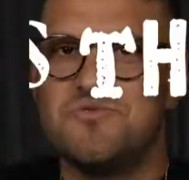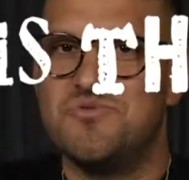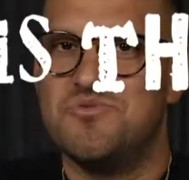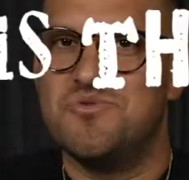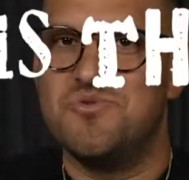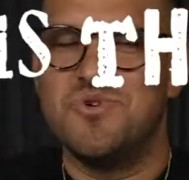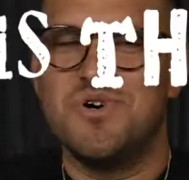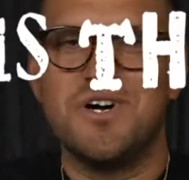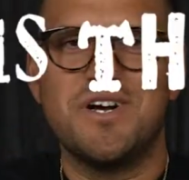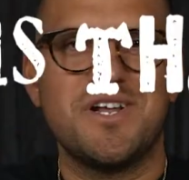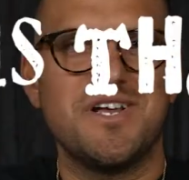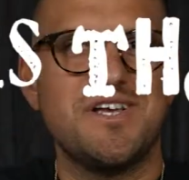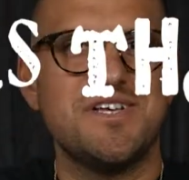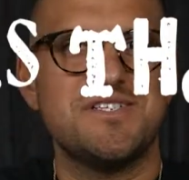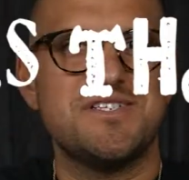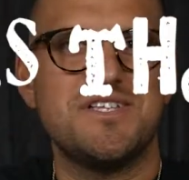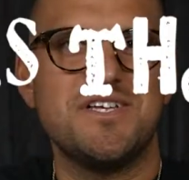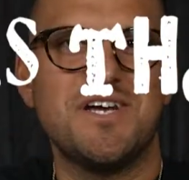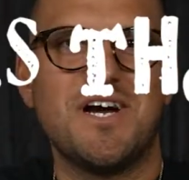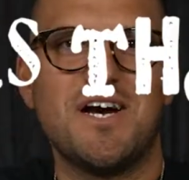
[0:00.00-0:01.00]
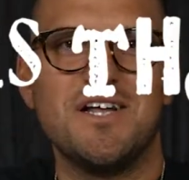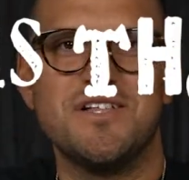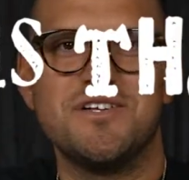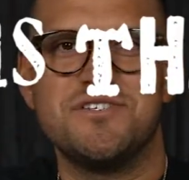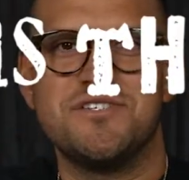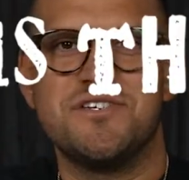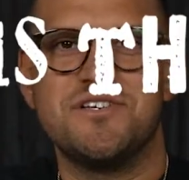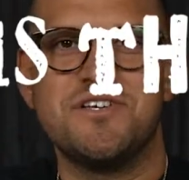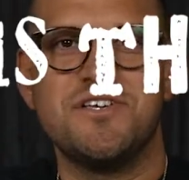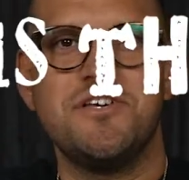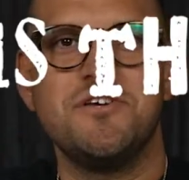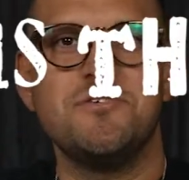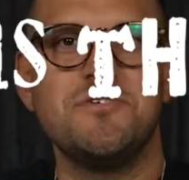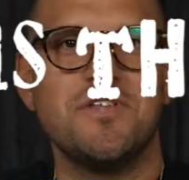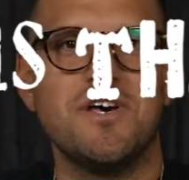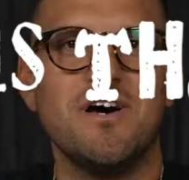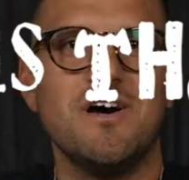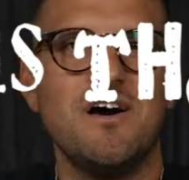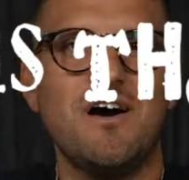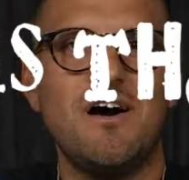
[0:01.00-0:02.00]
What is theology? Cue
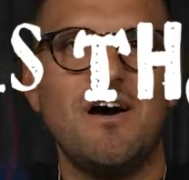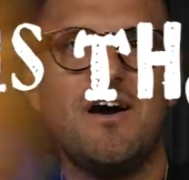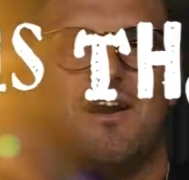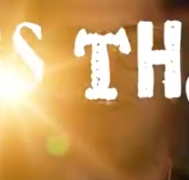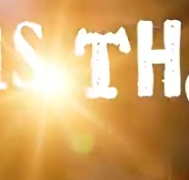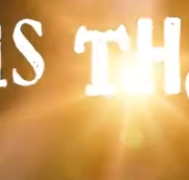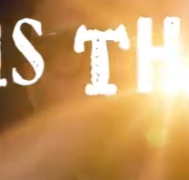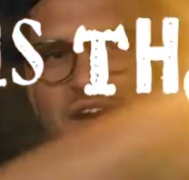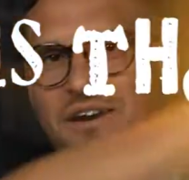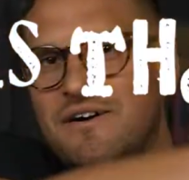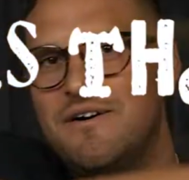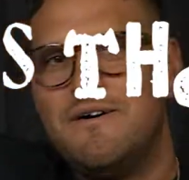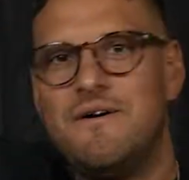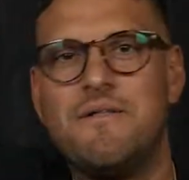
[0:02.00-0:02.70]
the ah.